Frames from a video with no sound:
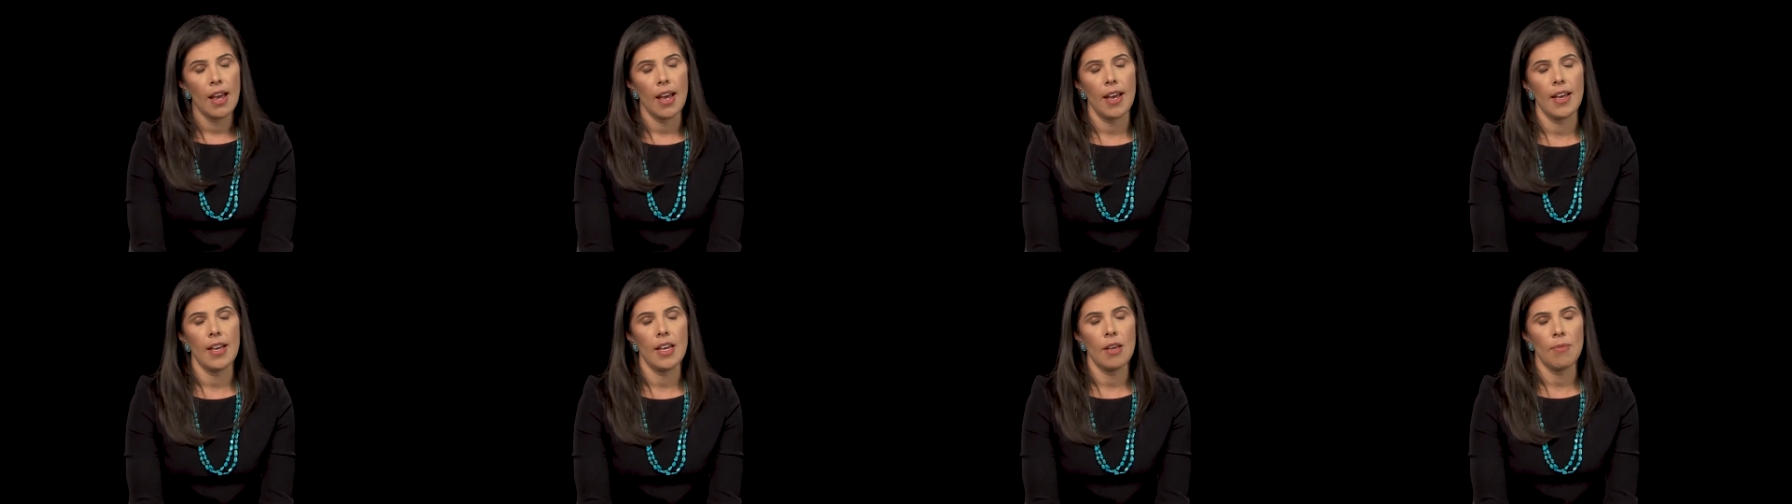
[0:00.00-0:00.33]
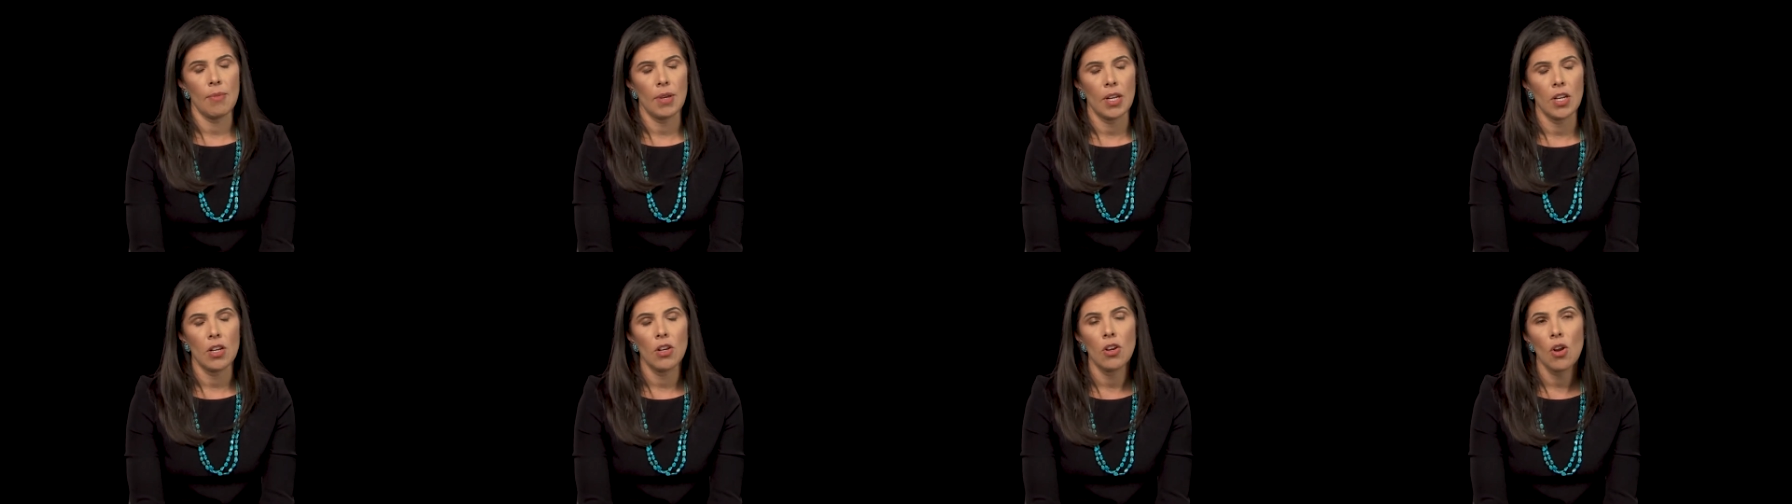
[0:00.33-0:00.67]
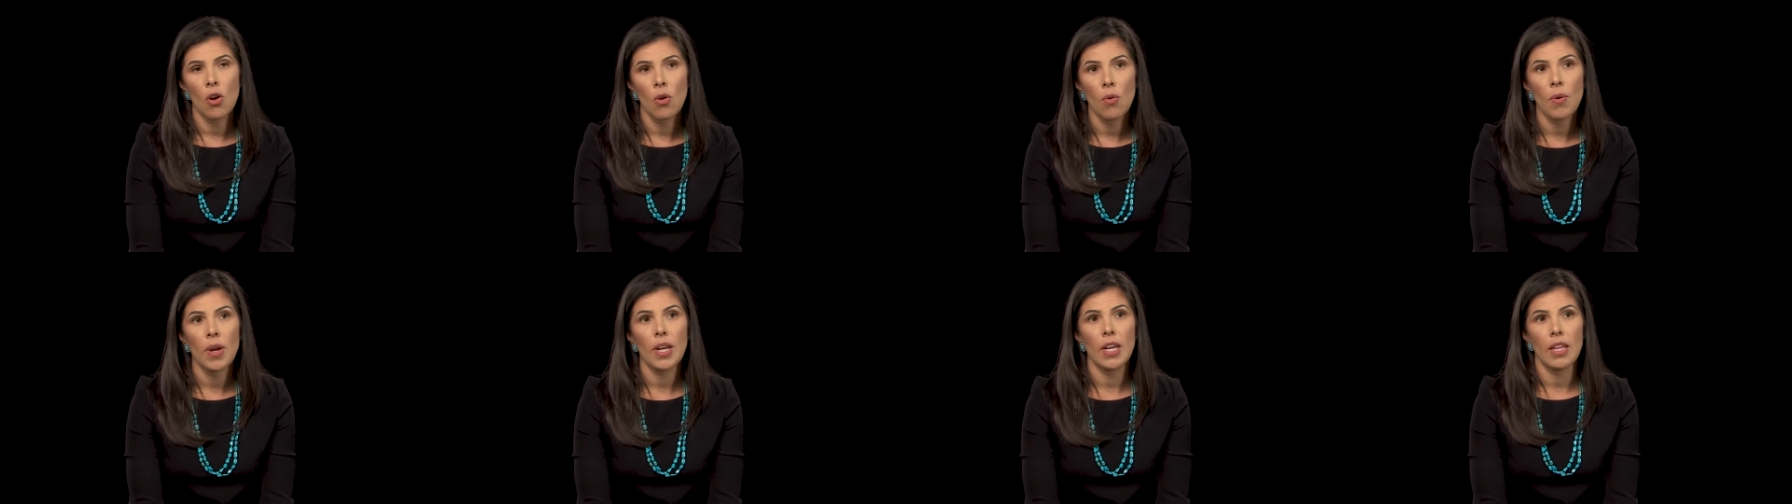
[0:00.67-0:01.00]
um, and
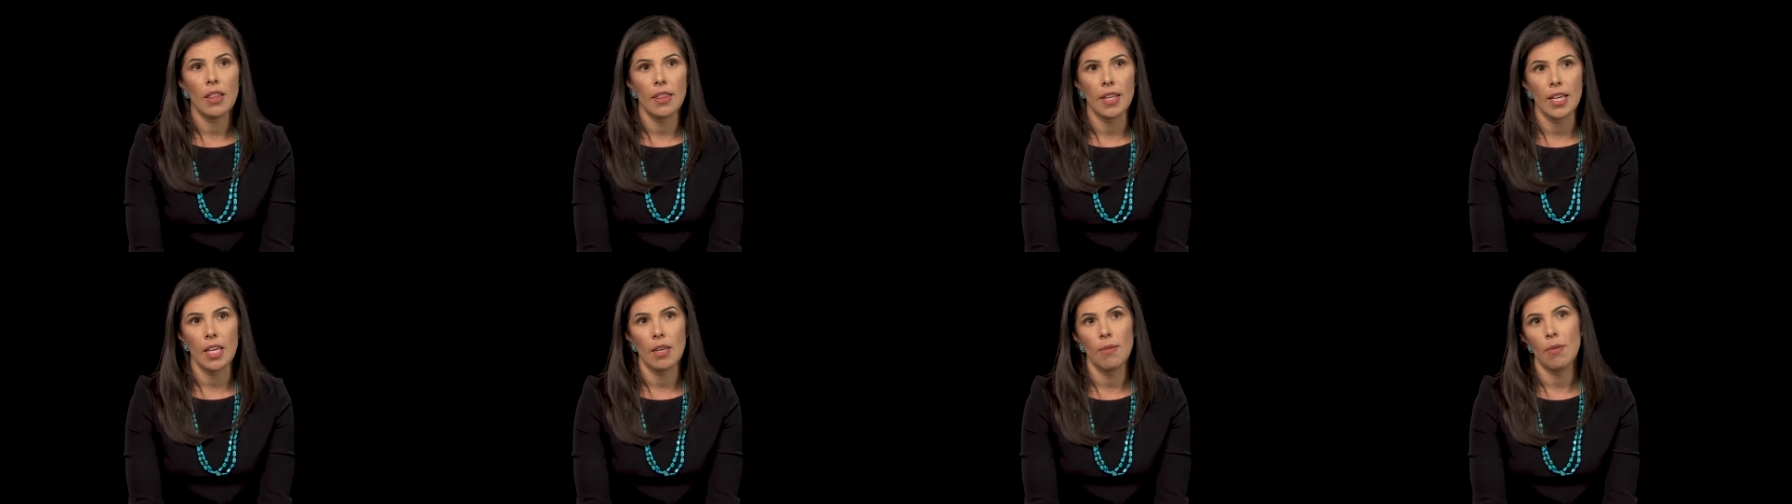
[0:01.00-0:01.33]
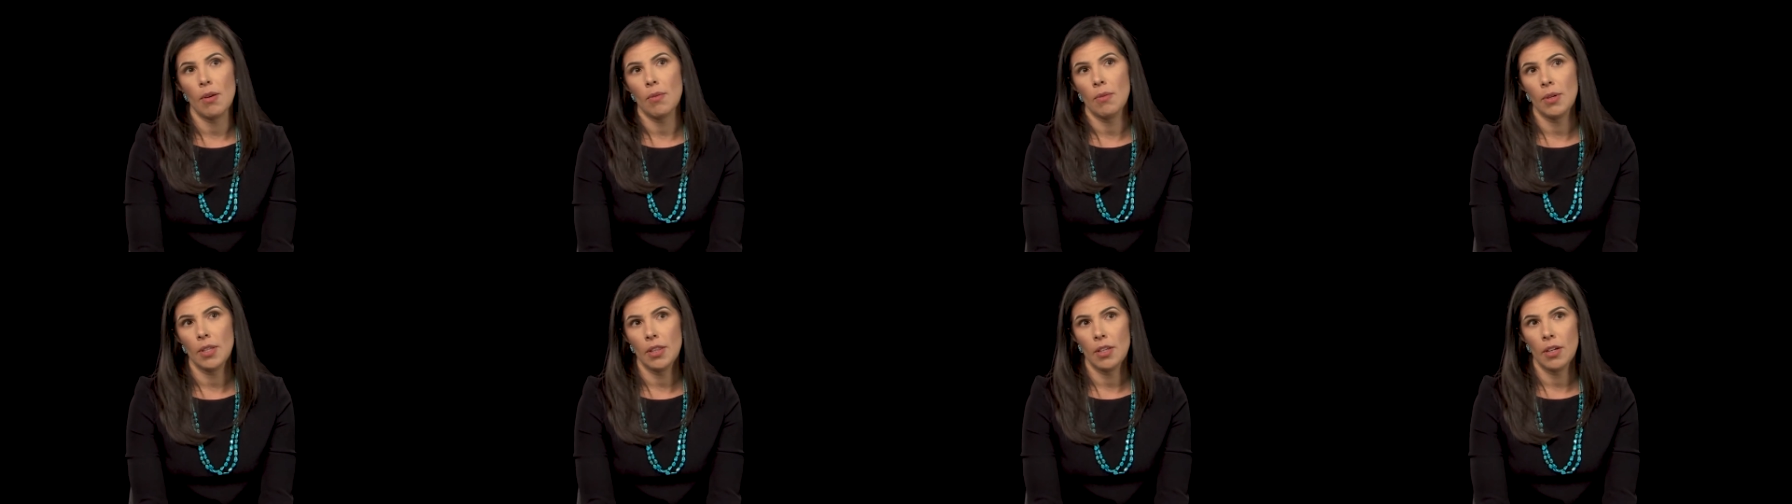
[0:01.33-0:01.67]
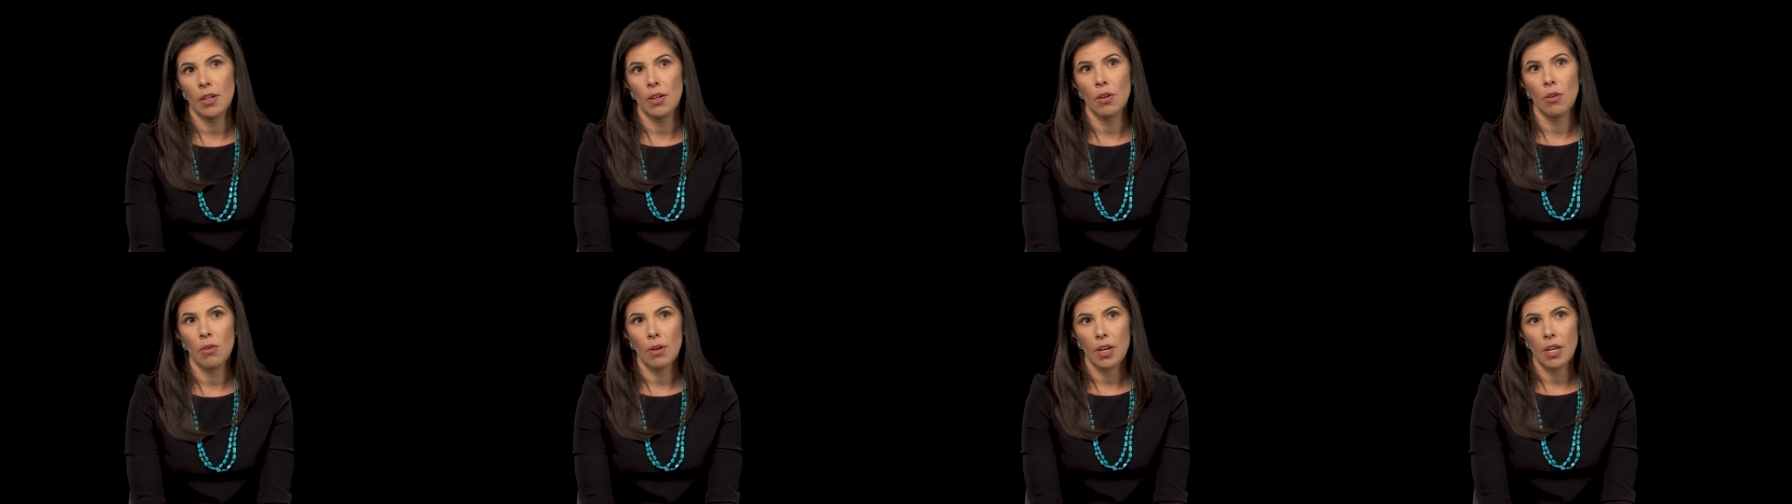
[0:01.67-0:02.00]
knowing and thinking about what
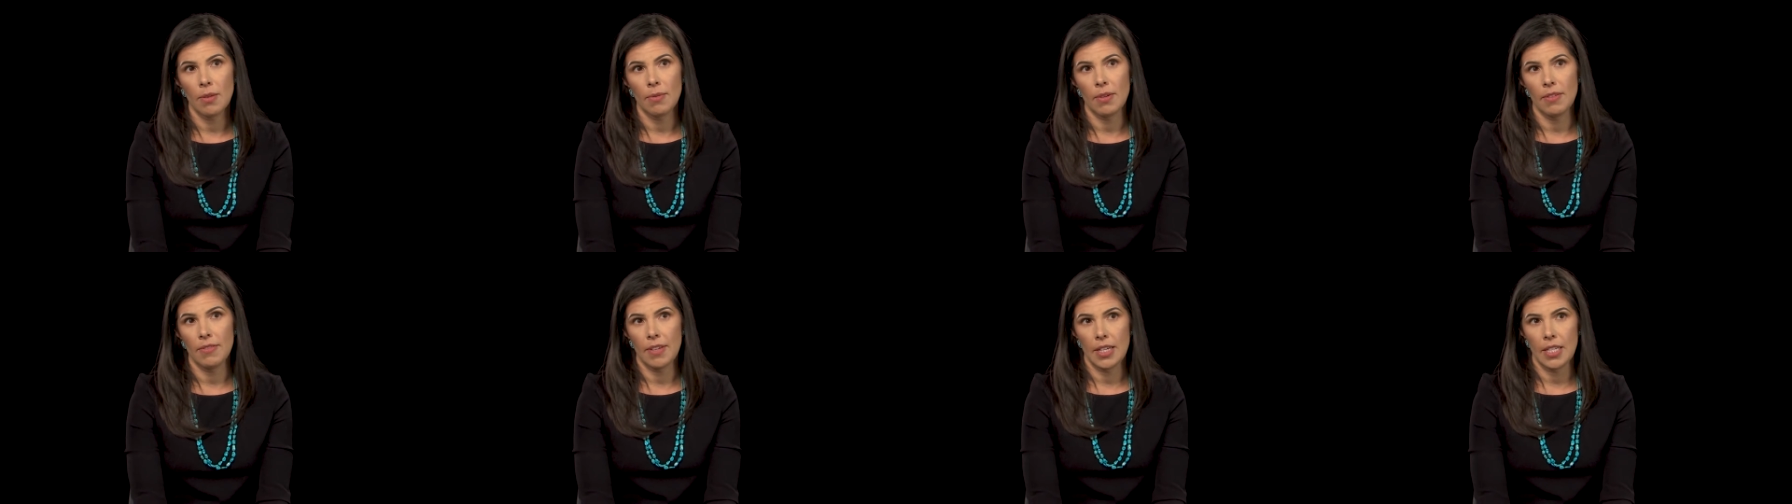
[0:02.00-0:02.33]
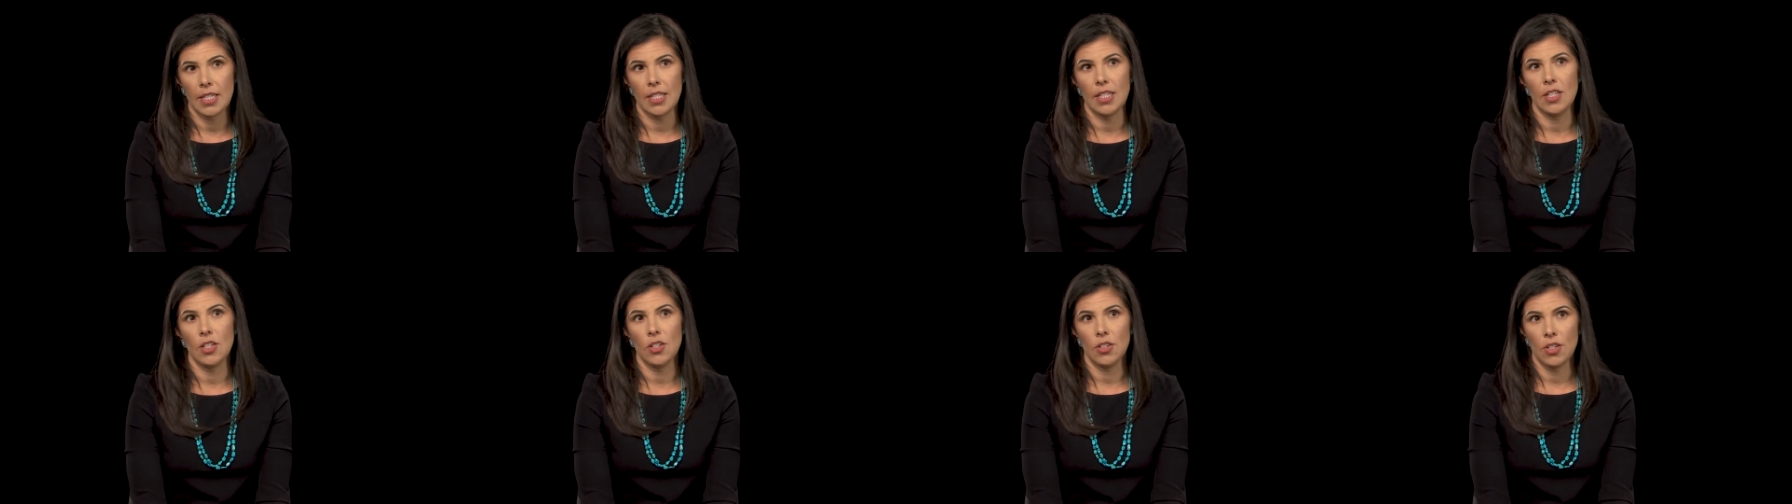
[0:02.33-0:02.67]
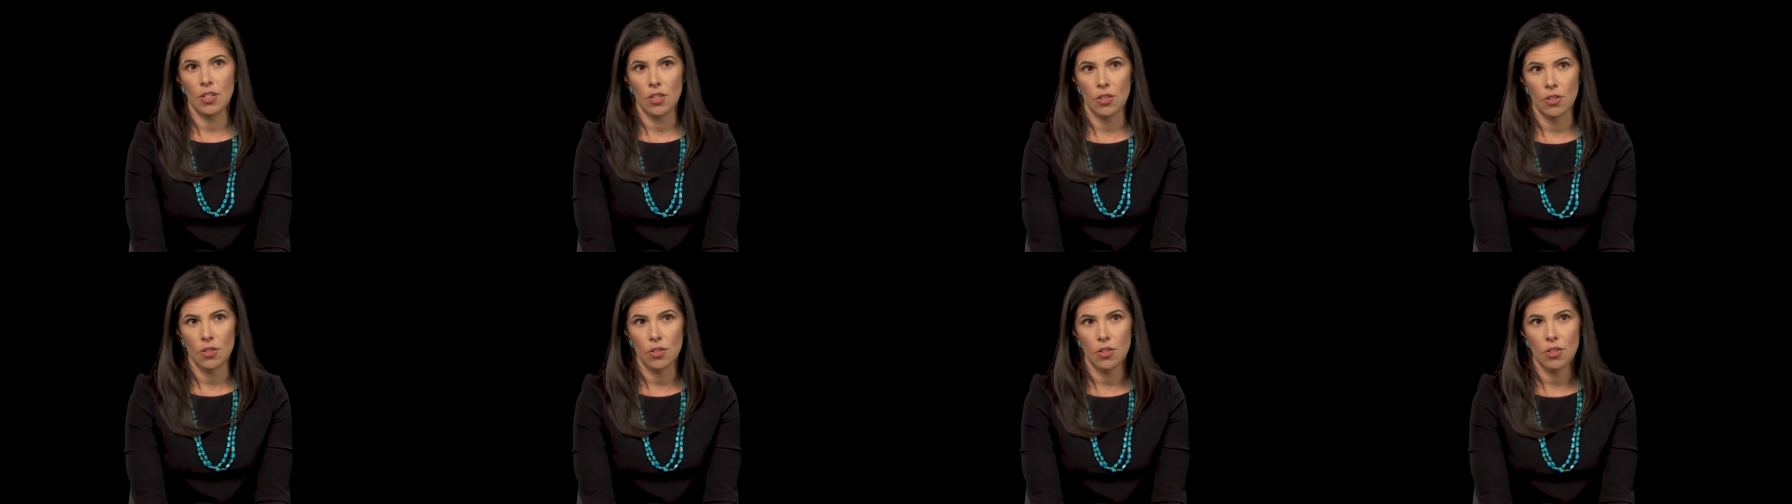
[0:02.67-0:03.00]
they're going to be facing
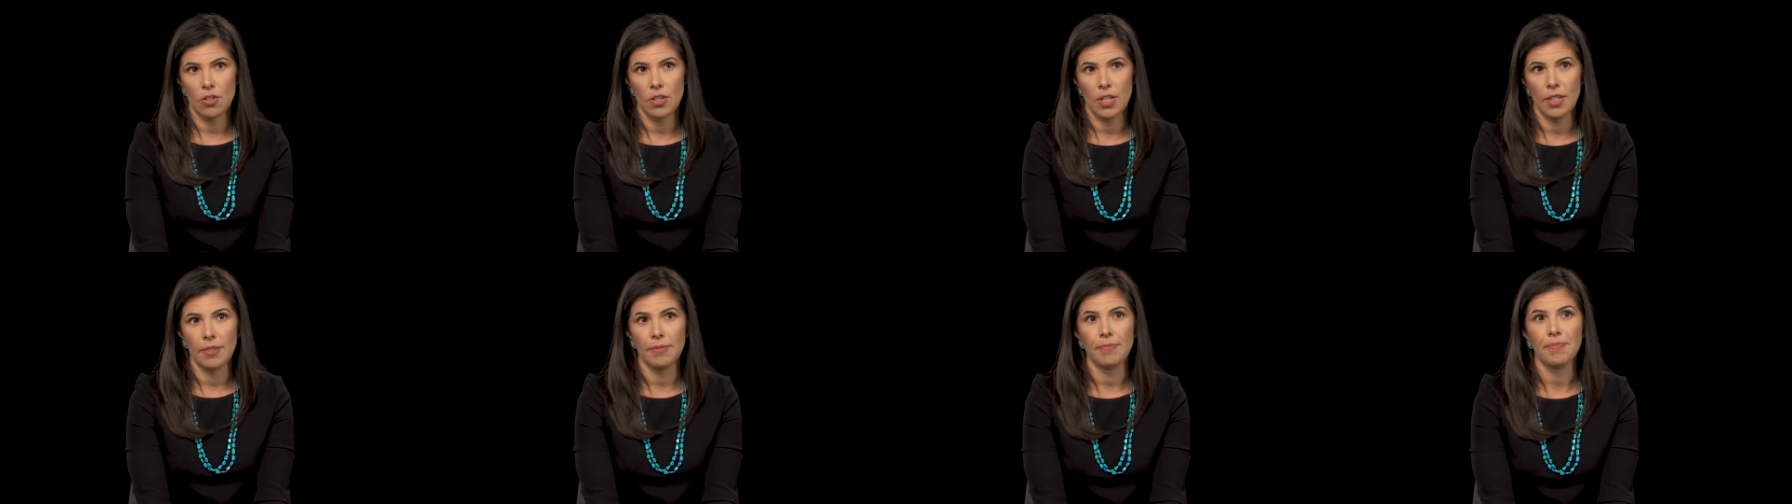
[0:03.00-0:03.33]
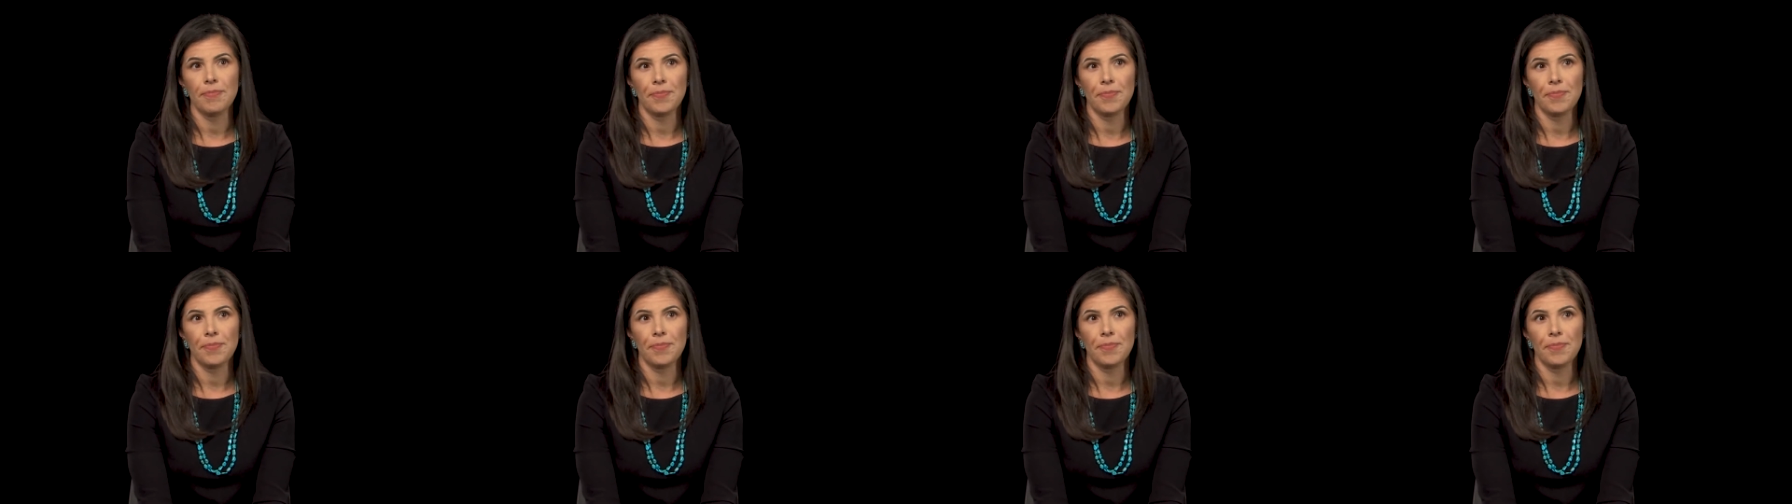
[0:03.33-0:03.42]
during surgery.